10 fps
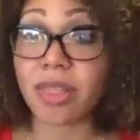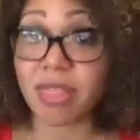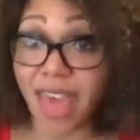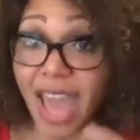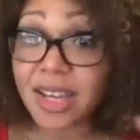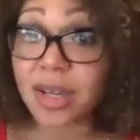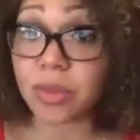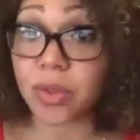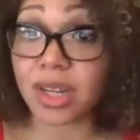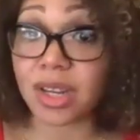that
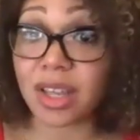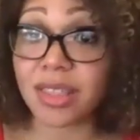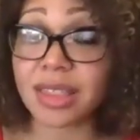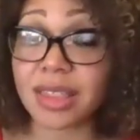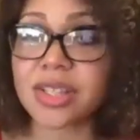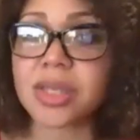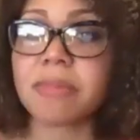community that there's a